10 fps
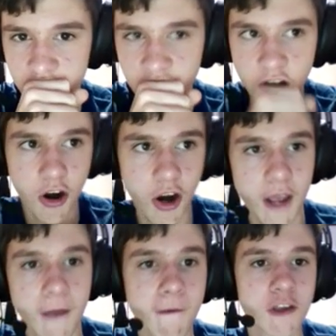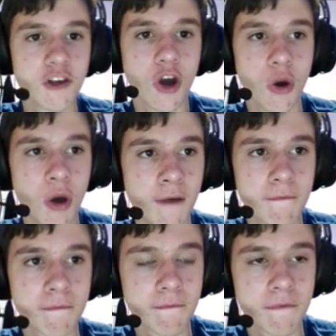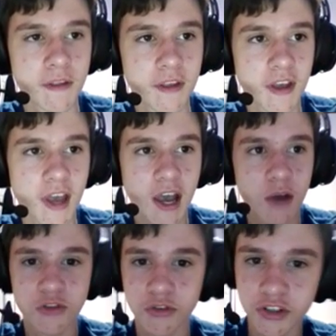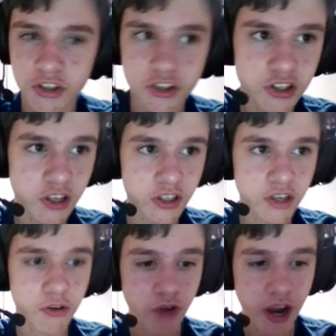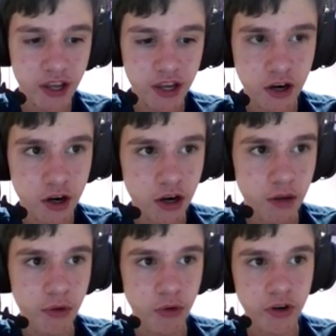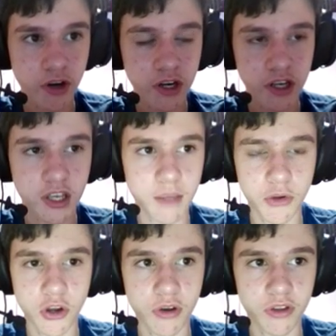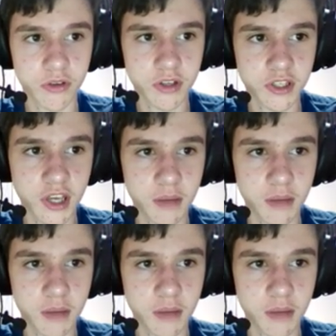Alright, you know what? I was originally just going to leave it right here, but we're going to keep going through this game.